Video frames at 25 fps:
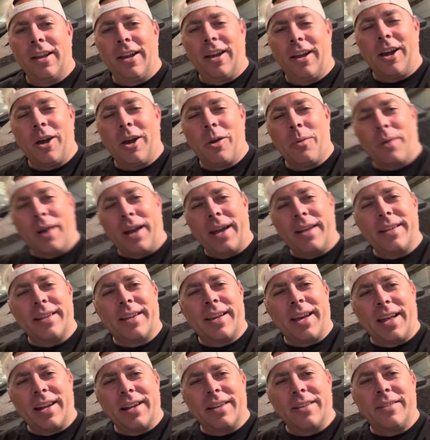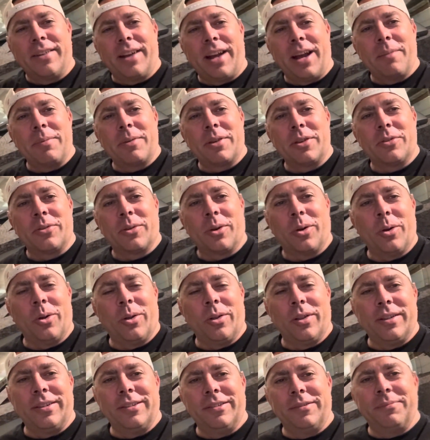uh, where I had to kind of grab
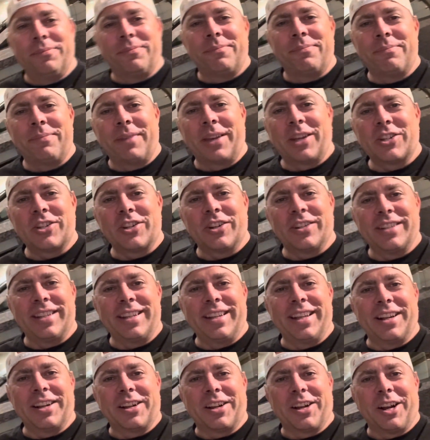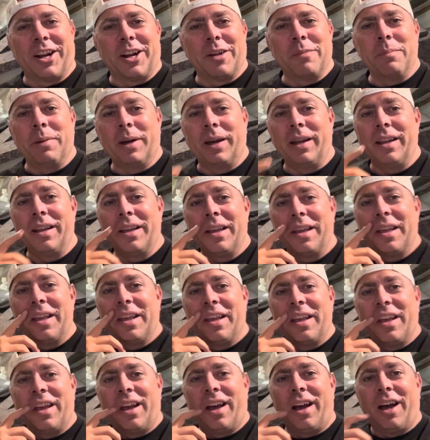control and make sure it didn't hit a curb, but
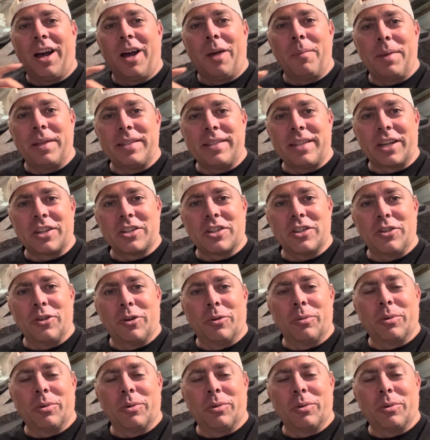um, it's actually doing